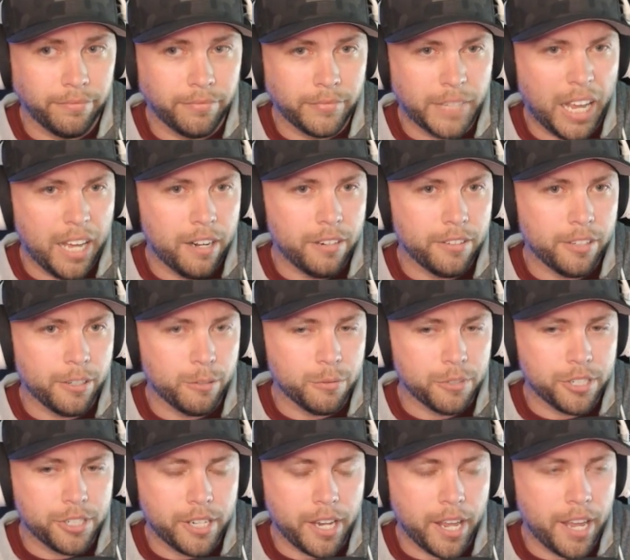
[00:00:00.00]
I don't think we're
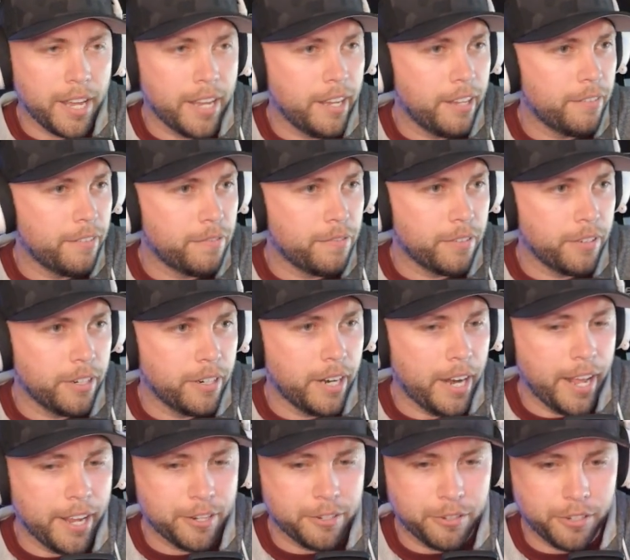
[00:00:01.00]
staying for
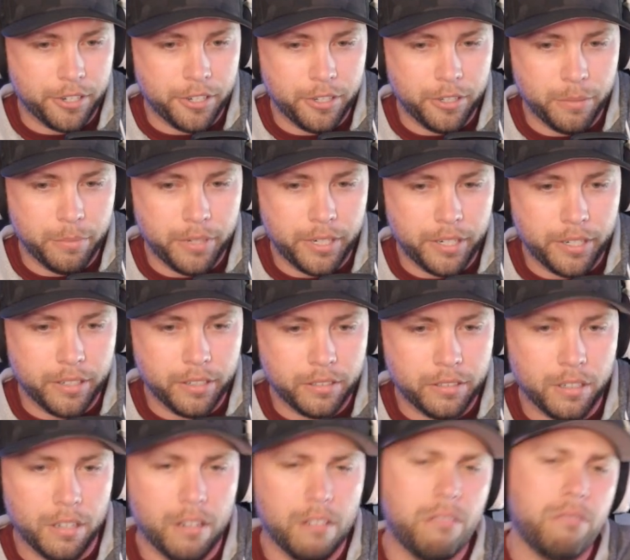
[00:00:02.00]
an extra cube here. Oh.